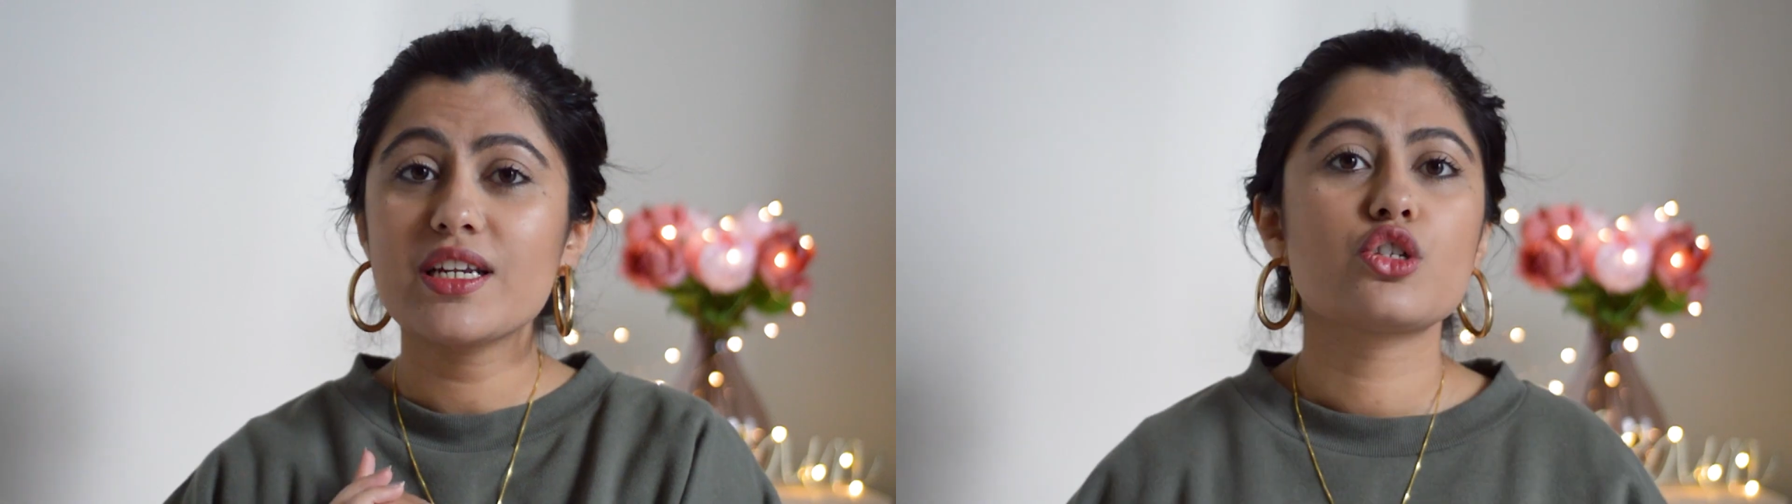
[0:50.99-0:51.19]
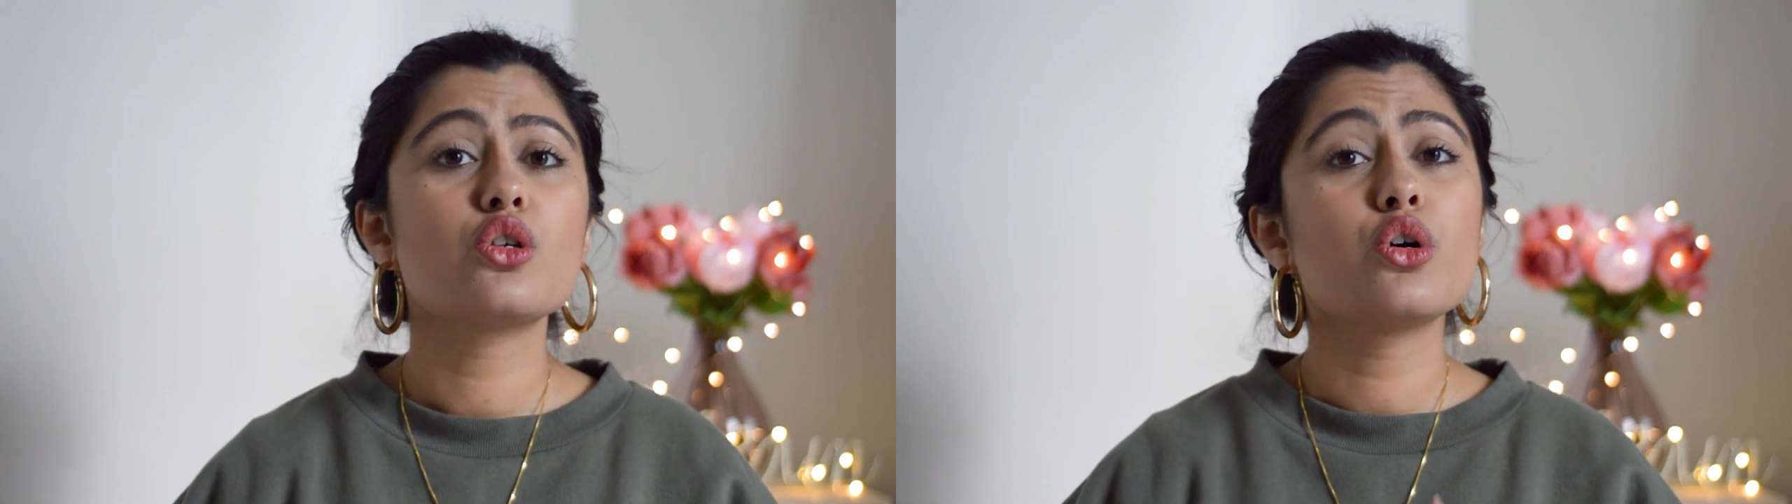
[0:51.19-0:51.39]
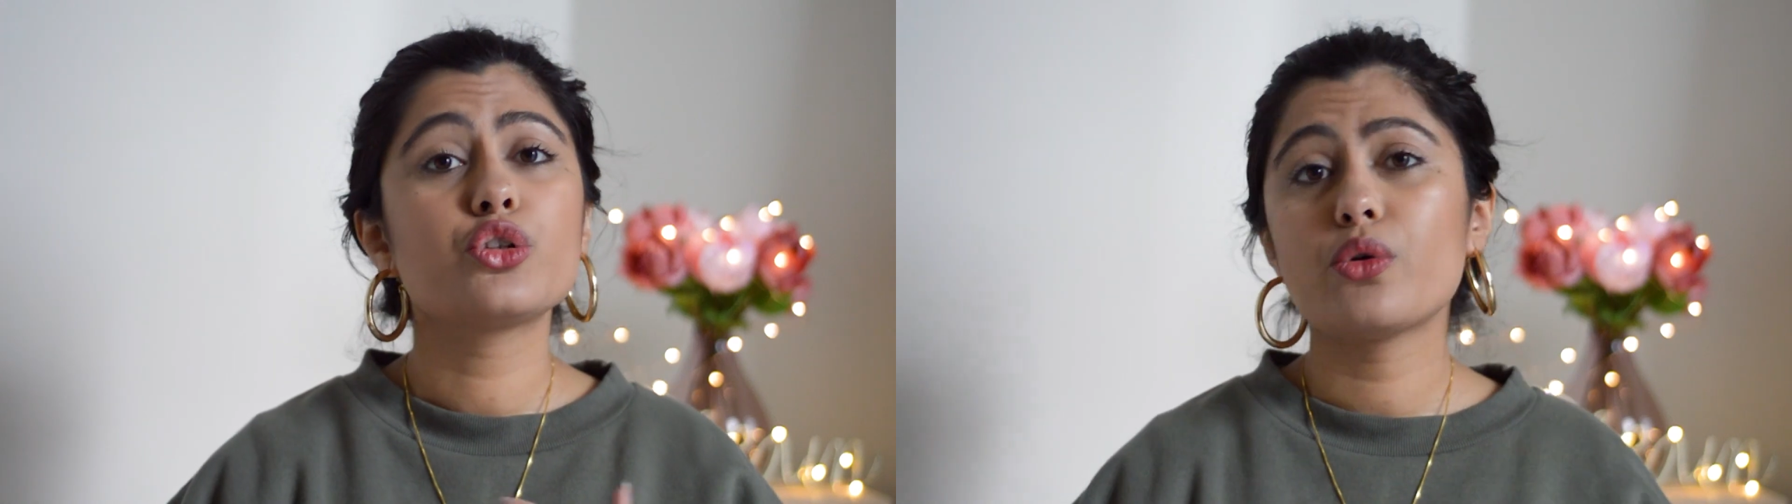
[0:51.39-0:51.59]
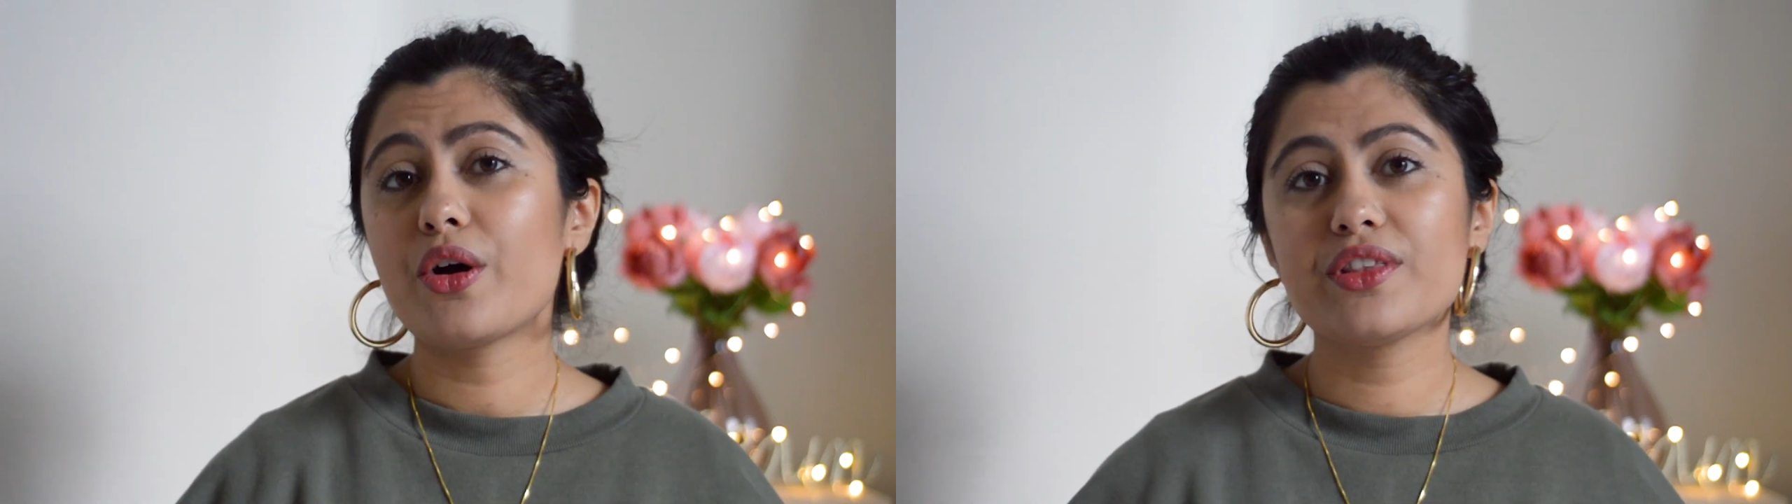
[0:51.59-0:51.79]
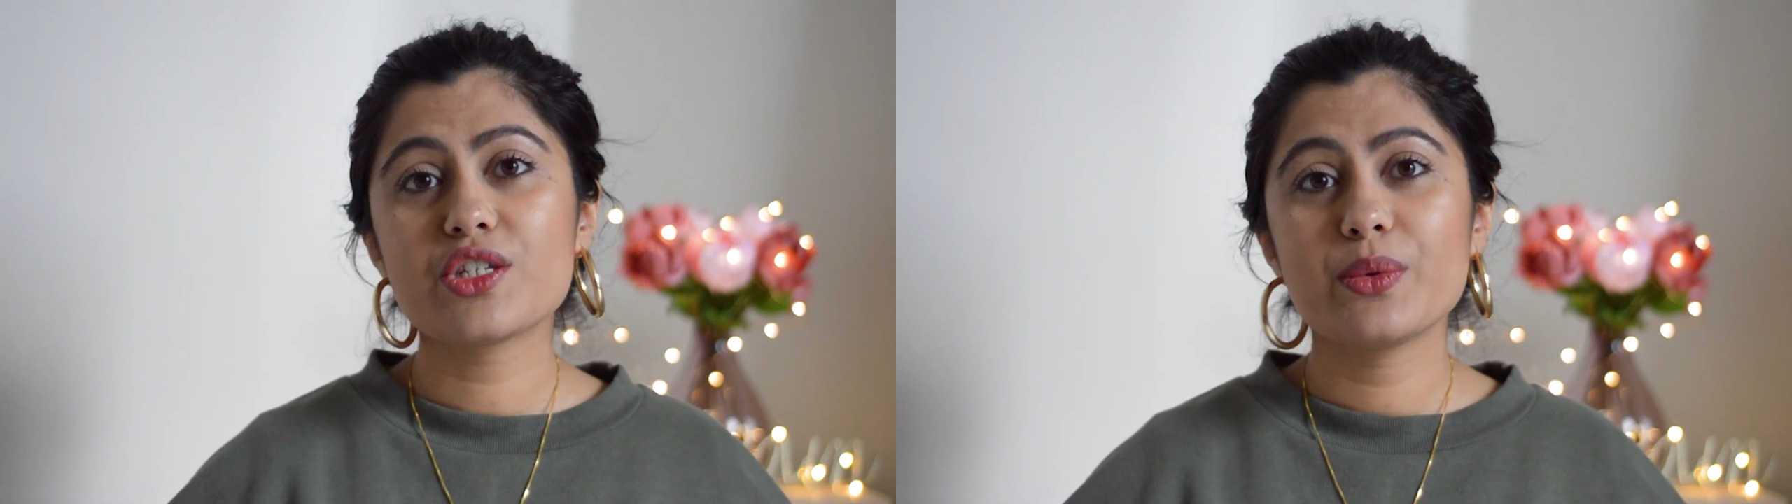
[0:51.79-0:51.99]
So
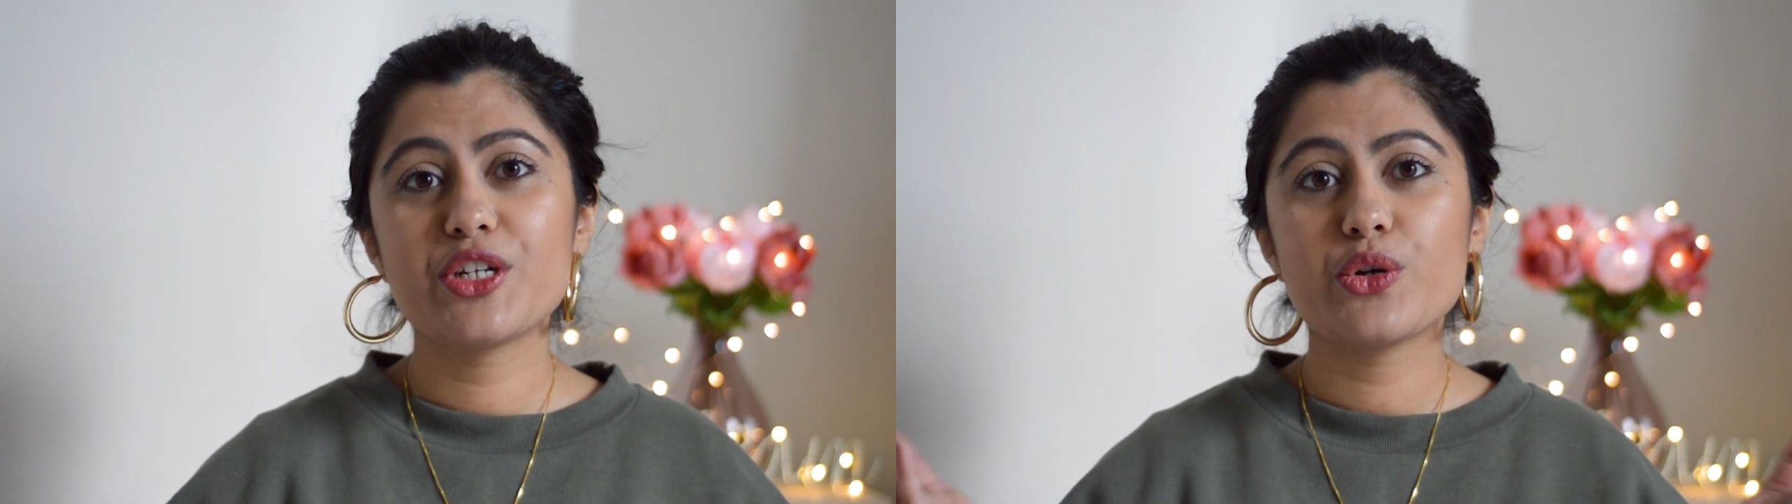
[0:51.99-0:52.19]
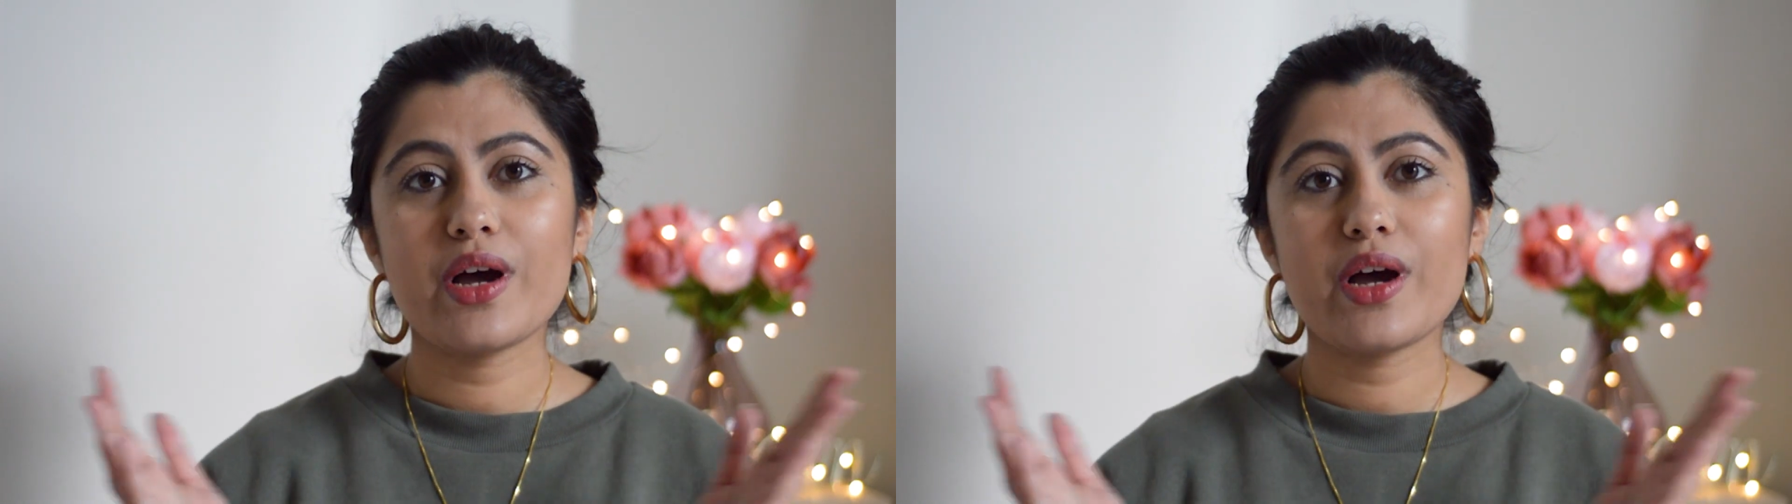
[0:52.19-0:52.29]
throughout this video,